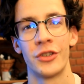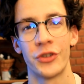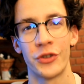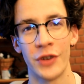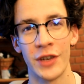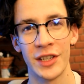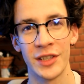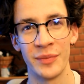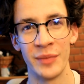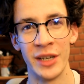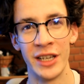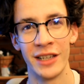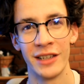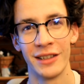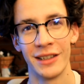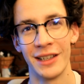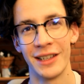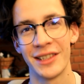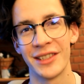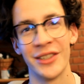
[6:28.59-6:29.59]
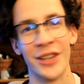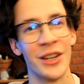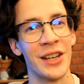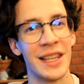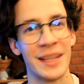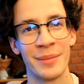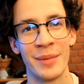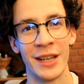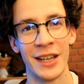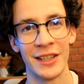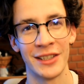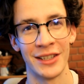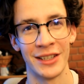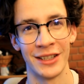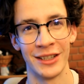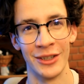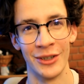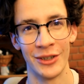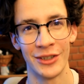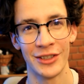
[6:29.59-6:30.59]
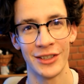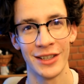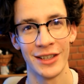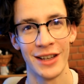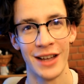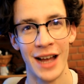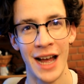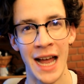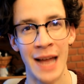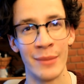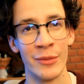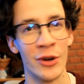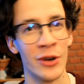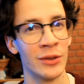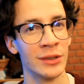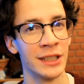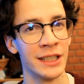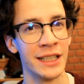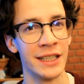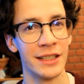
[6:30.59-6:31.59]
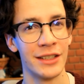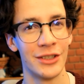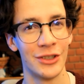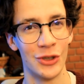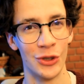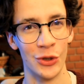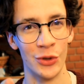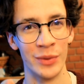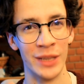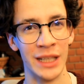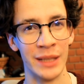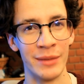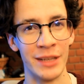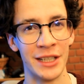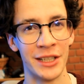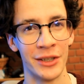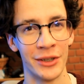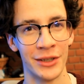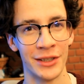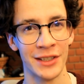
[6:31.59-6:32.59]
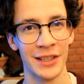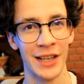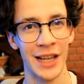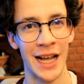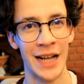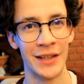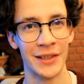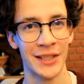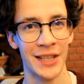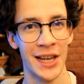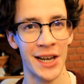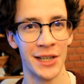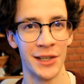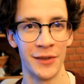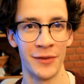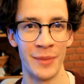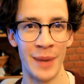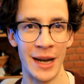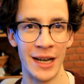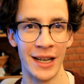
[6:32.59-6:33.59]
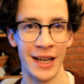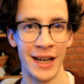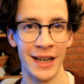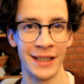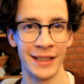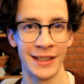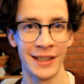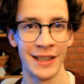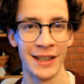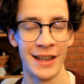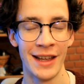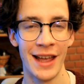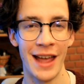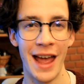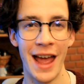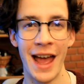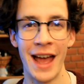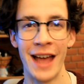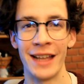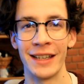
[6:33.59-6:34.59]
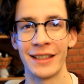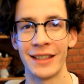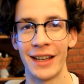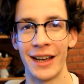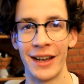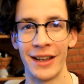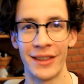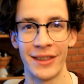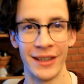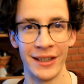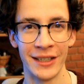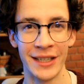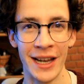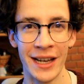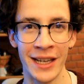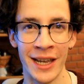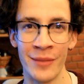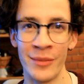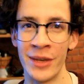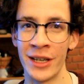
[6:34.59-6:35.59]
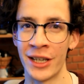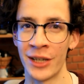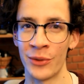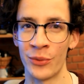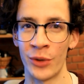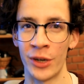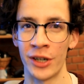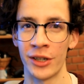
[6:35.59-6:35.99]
Trust me, it's not as bad as it looks. I'm only 2 millimeters outside of my lines and I think I can make it